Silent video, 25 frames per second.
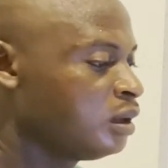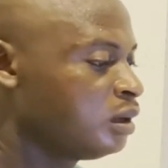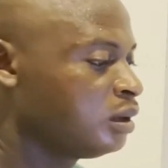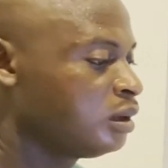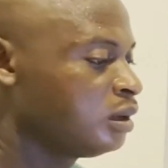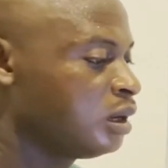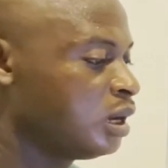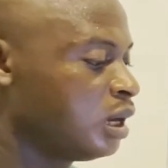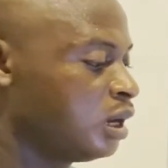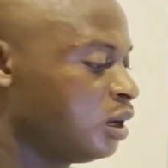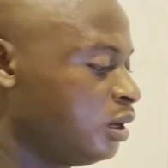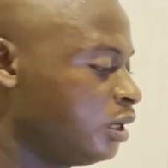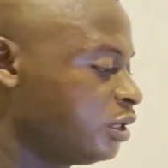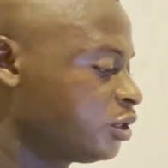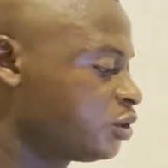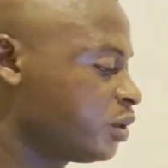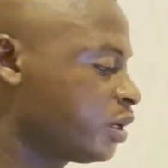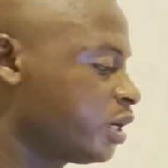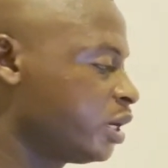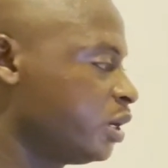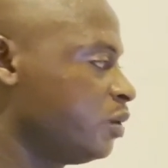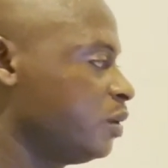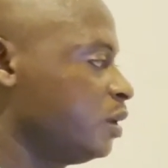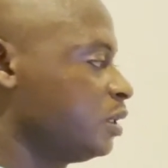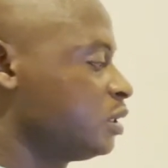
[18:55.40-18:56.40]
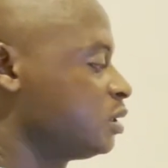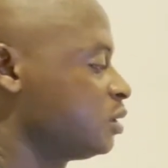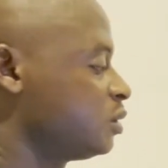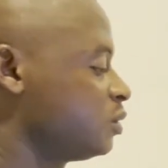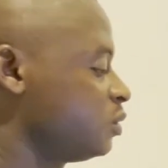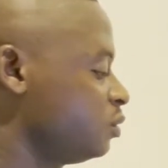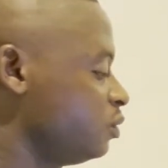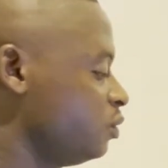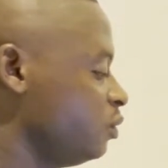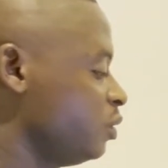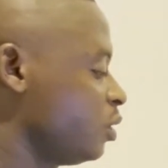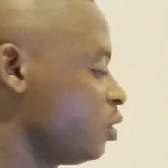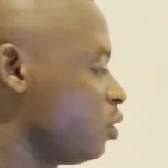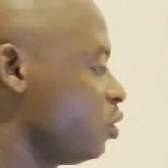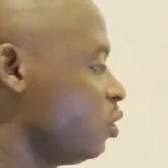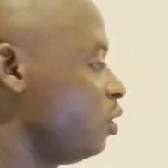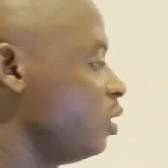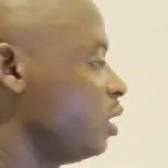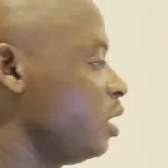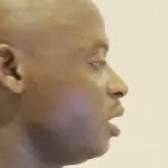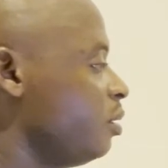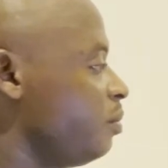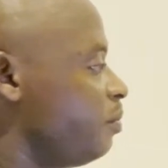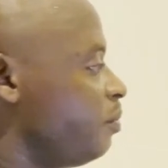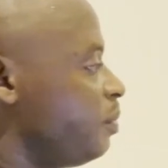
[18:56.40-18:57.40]
Now let's look at what we call
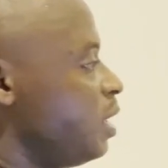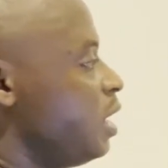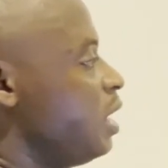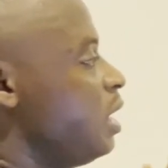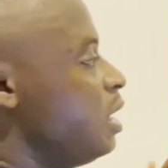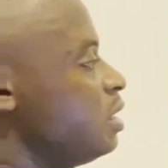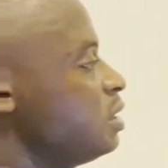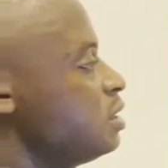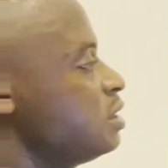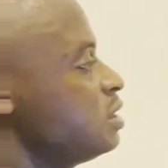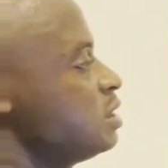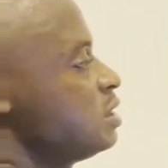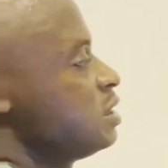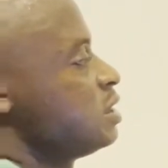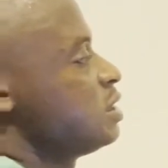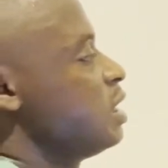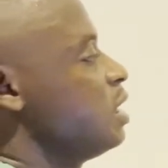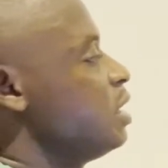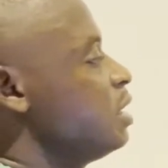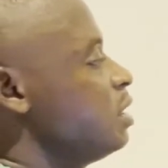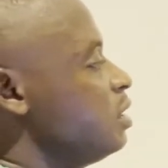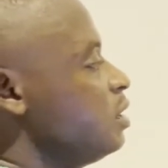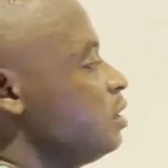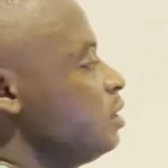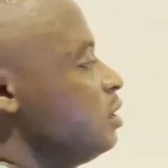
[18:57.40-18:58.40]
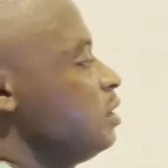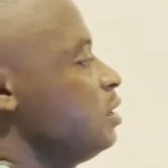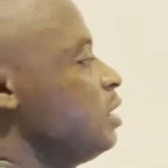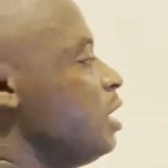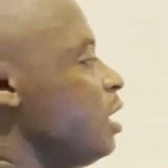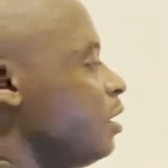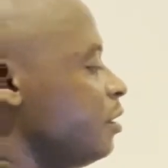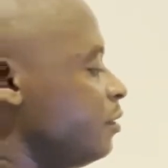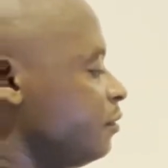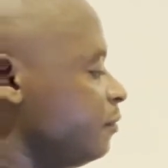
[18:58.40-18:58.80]
the placenta.